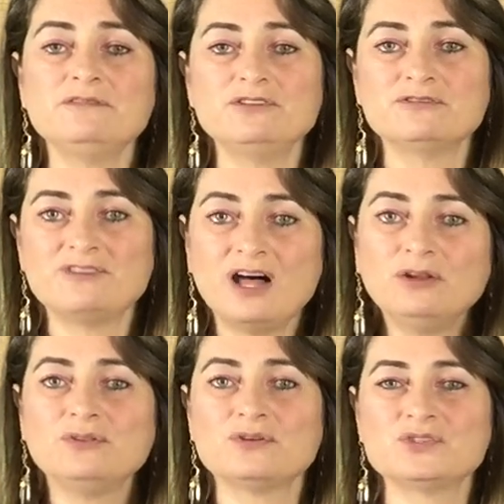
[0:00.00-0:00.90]
If you
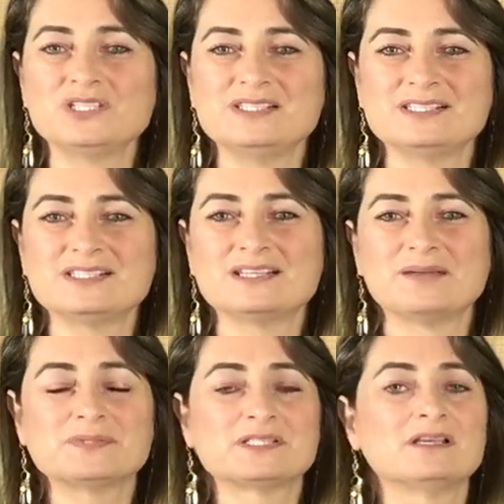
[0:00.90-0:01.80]
follow those easy
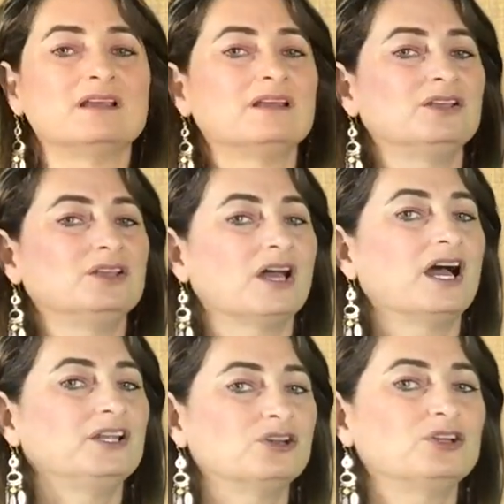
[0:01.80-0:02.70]
steps,
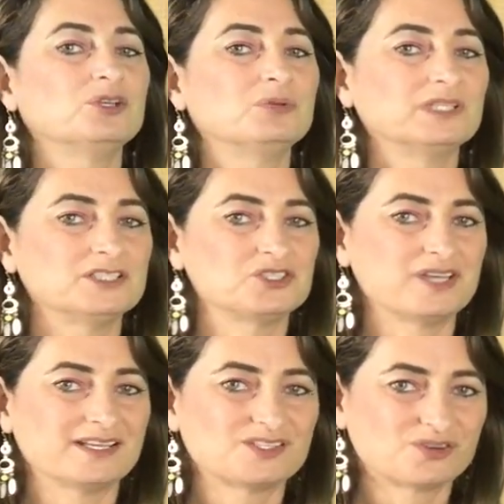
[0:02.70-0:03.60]
I know you will get your
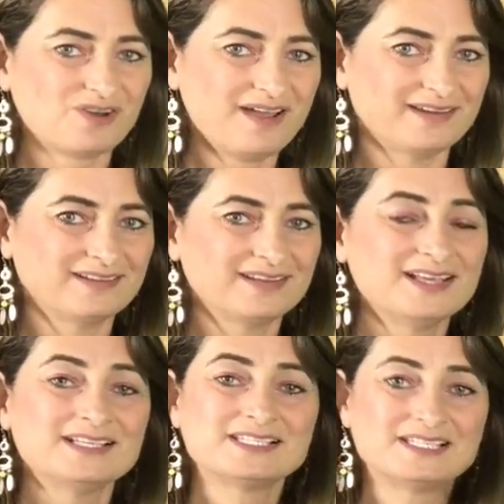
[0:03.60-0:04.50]
answer right.
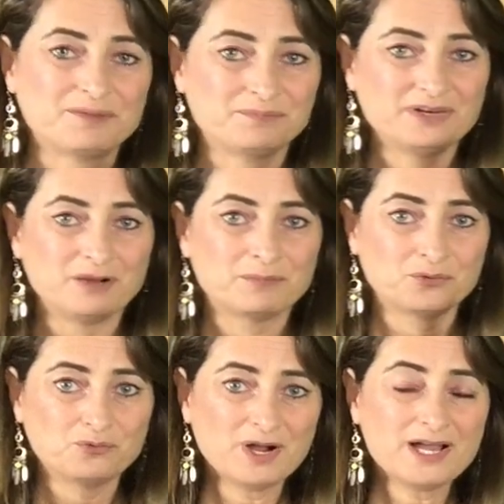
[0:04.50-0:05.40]
Step number
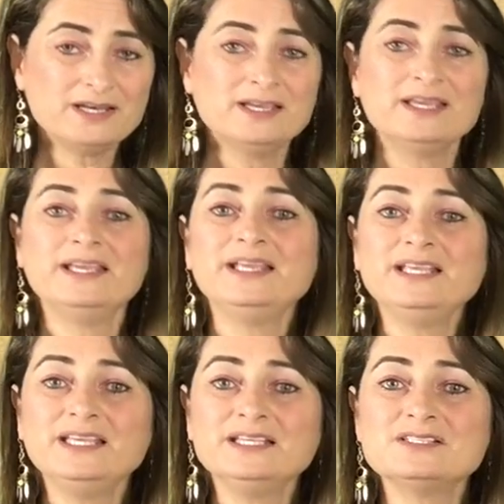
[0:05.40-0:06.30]
1
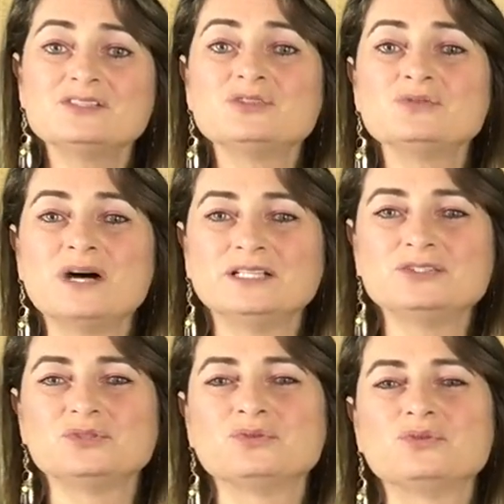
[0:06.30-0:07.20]
is to
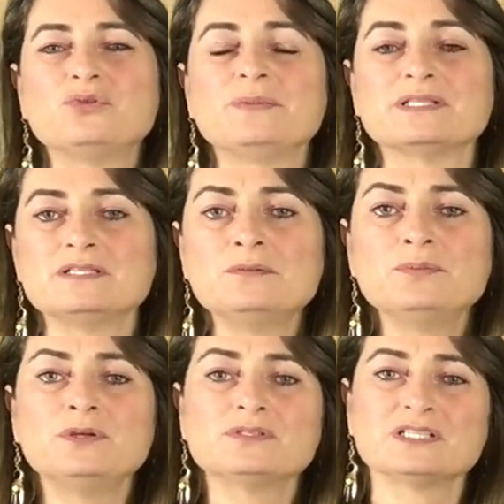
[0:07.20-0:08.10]
undo grouping
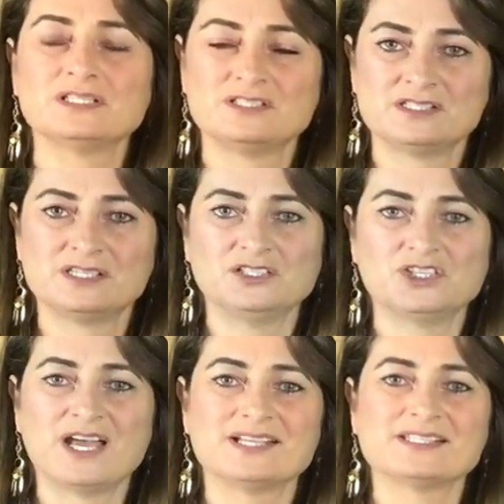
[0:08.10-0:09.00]
symbols such
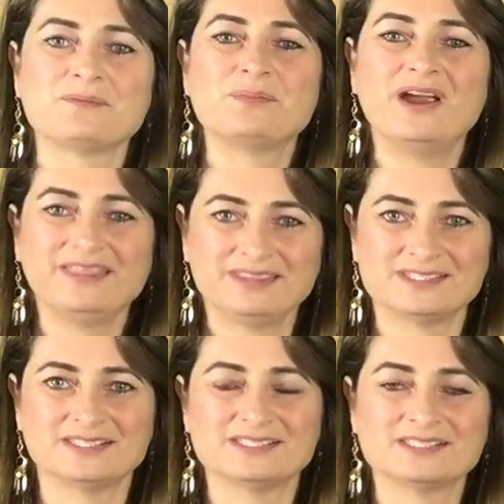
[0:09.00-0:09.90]
as
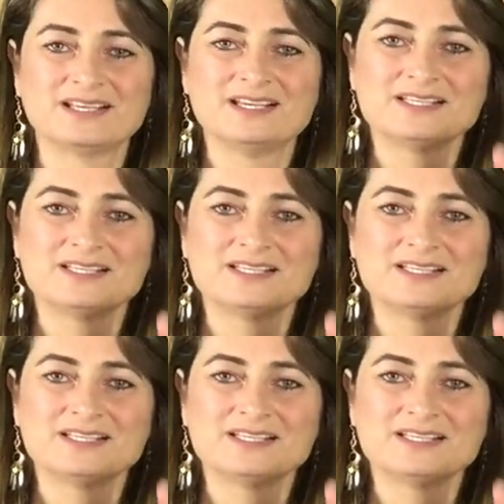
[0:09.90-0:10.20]
parentheses.